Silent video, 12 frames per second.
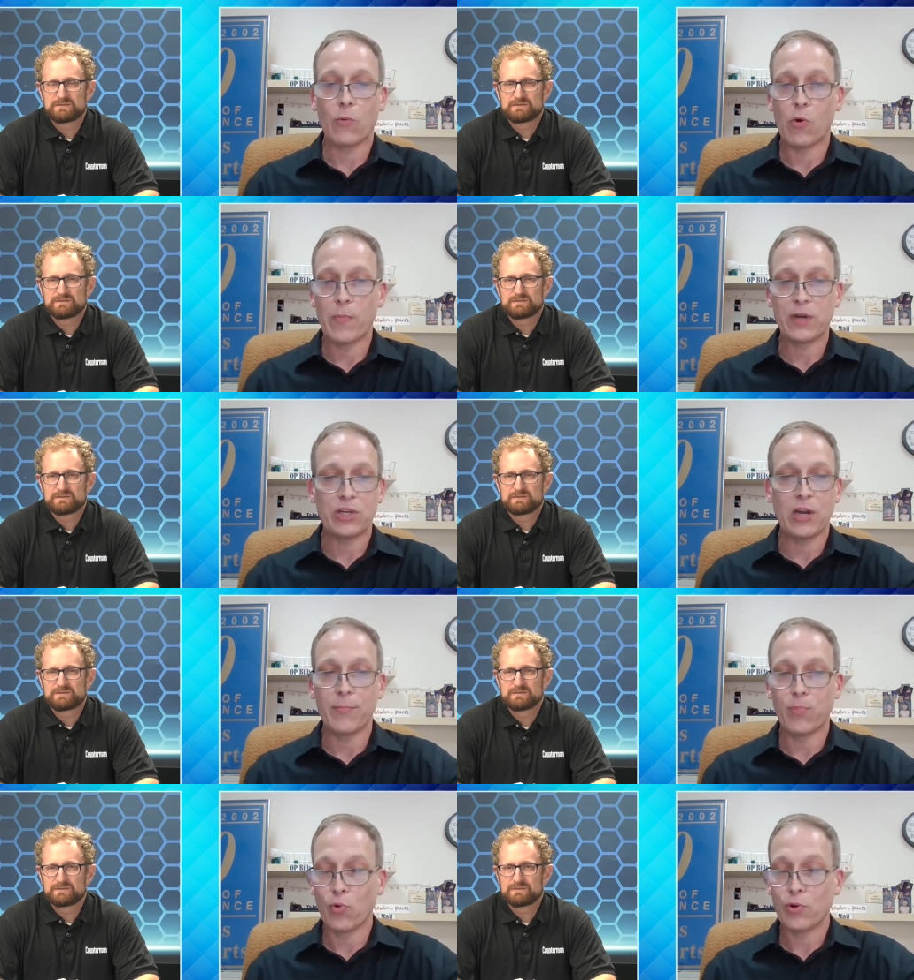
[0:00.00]
Speaker 1: I won't mention
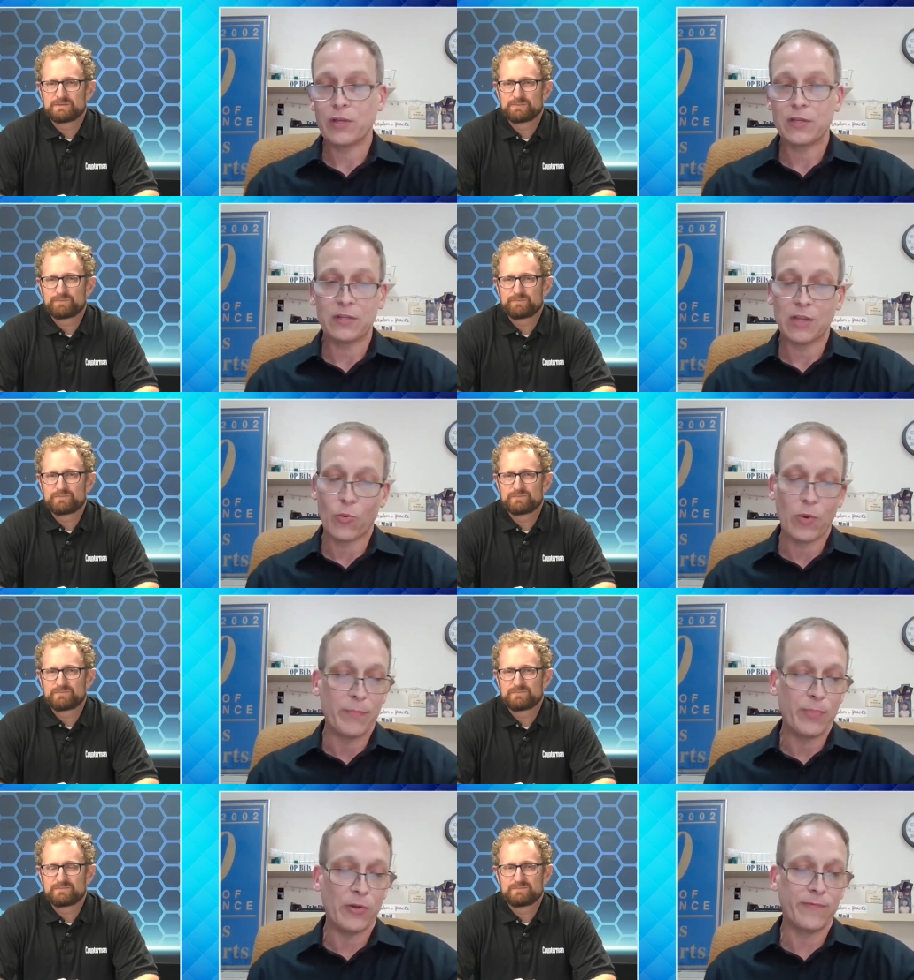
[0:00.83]
any employees because I don't
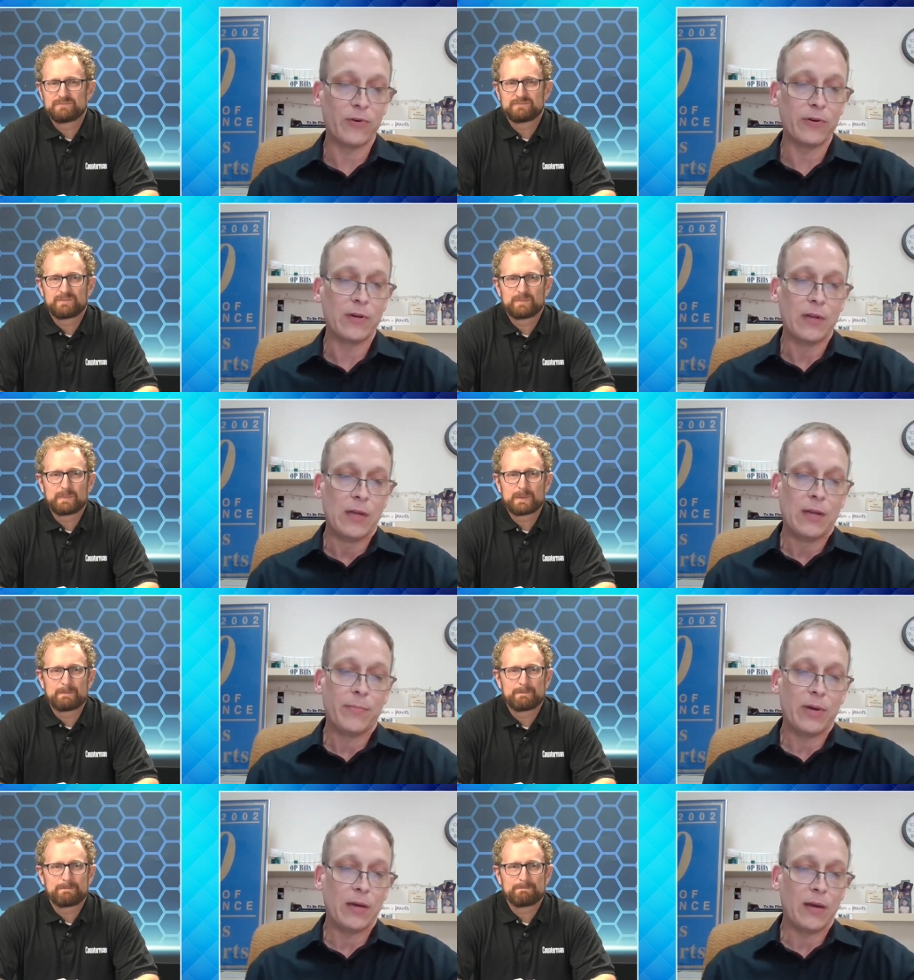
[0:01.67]
want them pilfered,
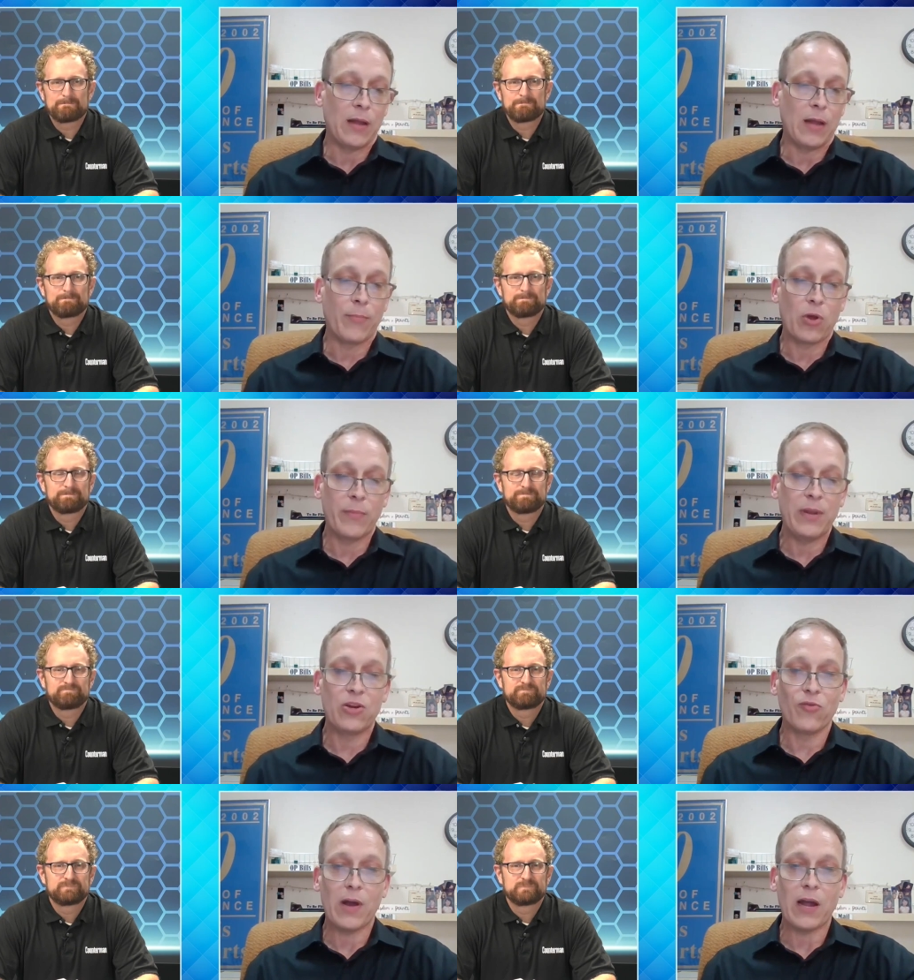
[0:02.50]
but I'm going to be
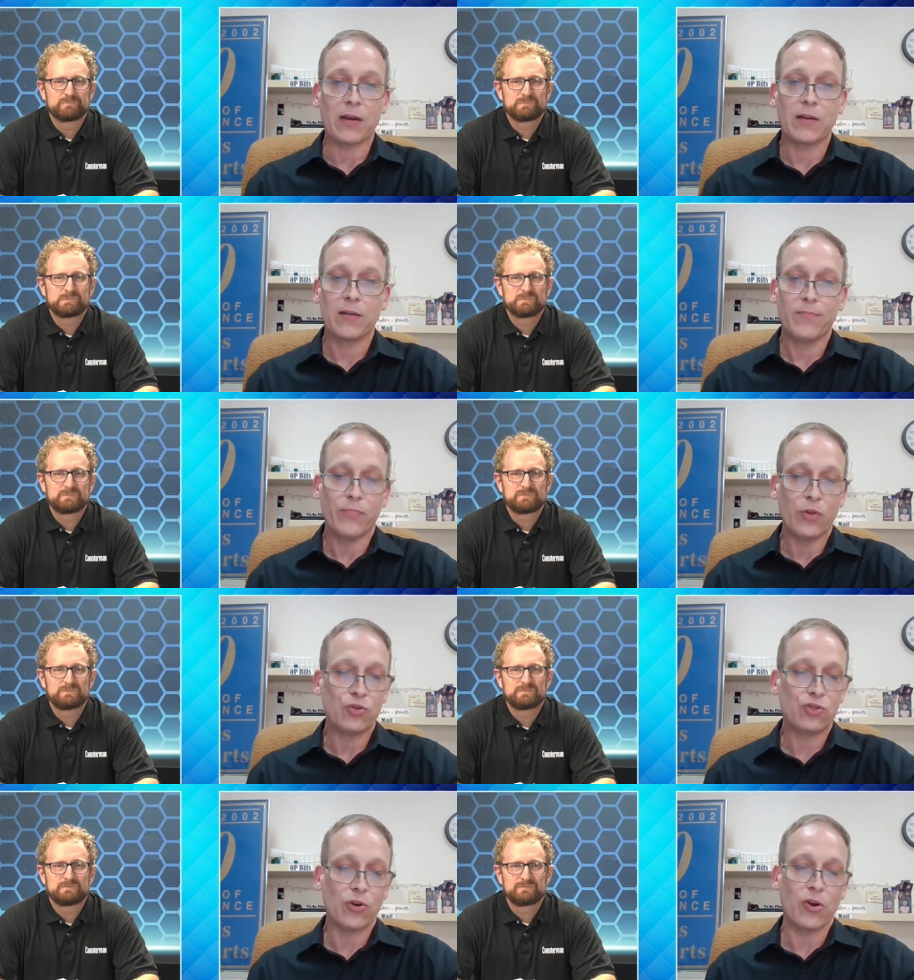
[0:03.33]
direct.
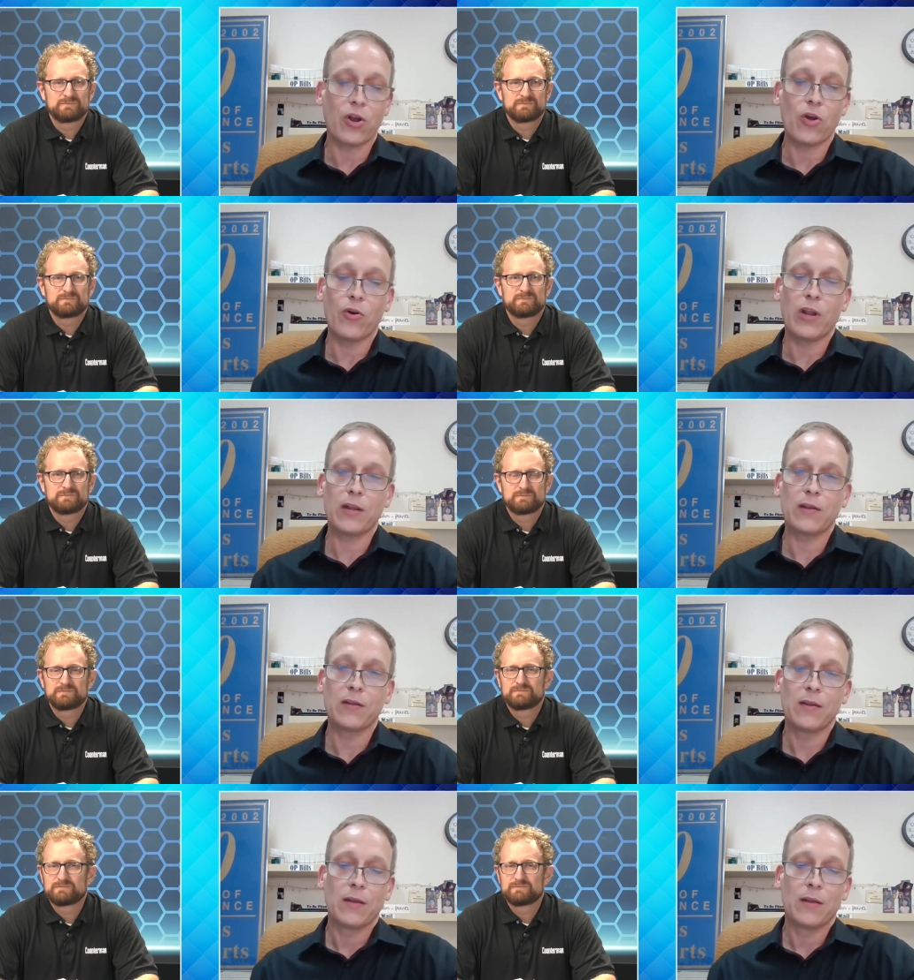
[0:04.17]
No sugarcoating.